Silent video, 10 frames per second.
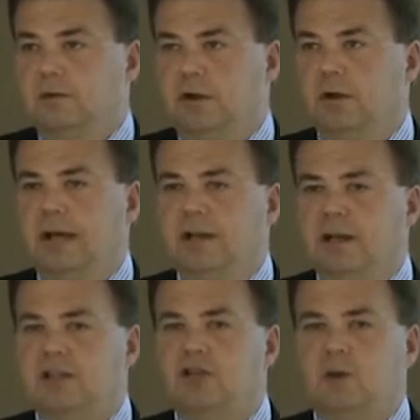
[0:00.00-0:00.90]

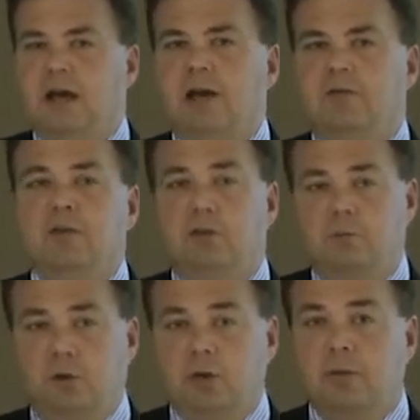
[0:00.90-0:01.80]
unless you have in their
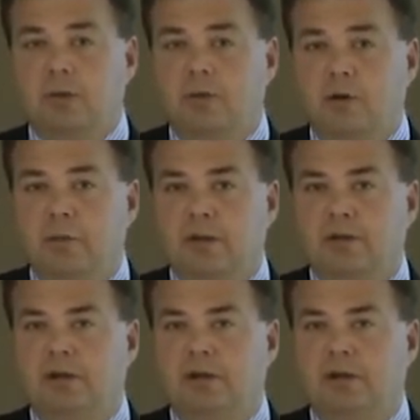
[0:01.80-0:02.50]
employment agreement